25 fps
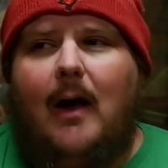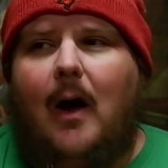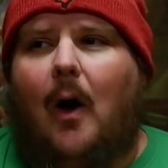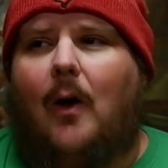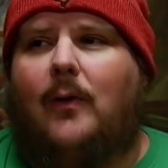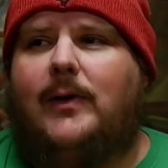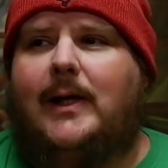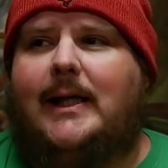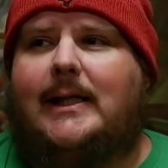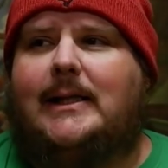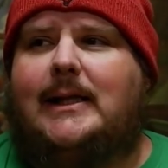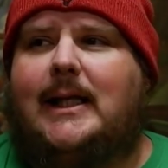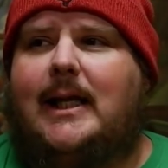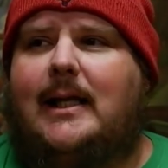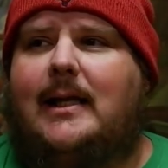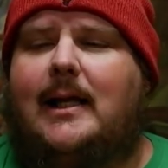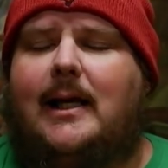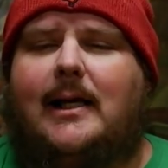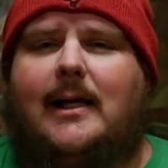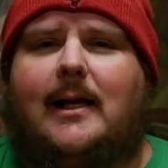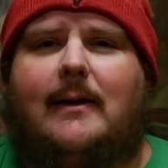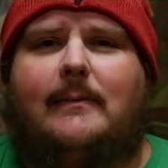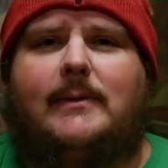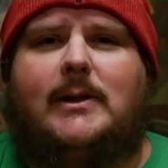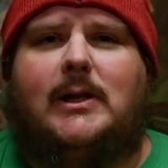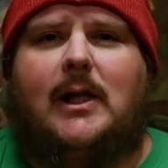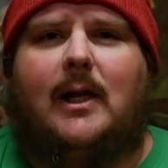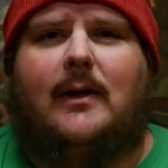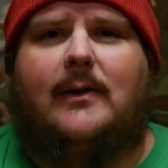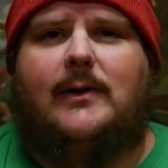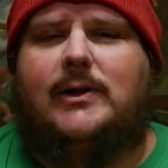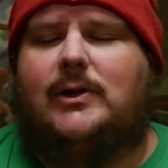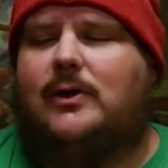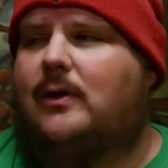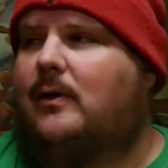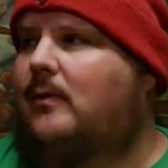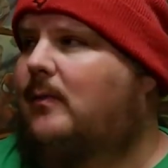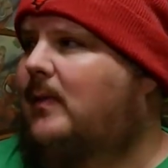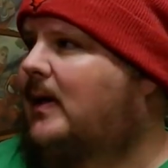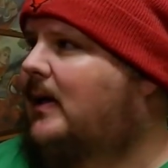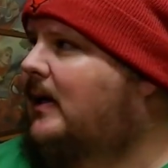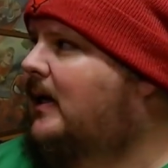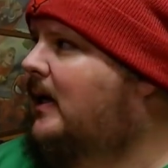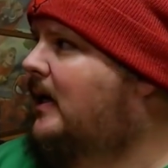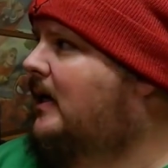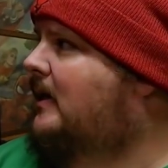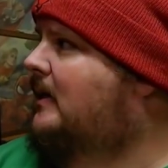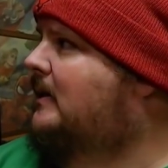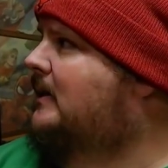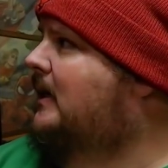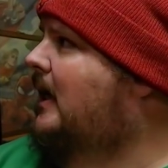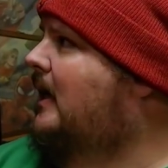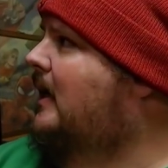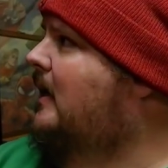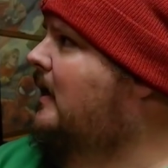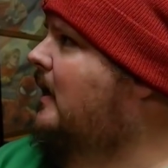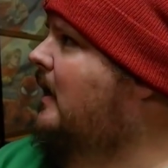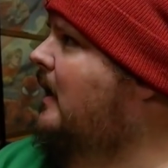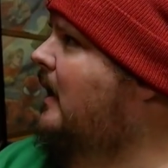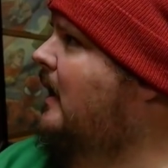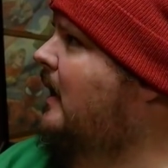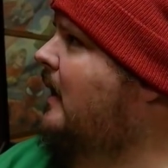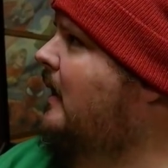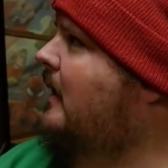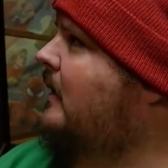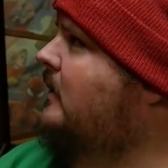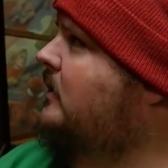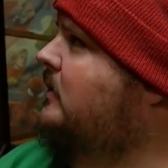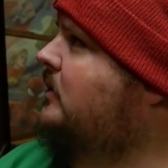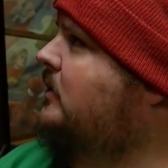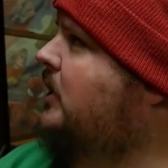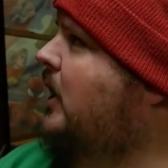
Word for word: Only scene that comes close to it really is in uh,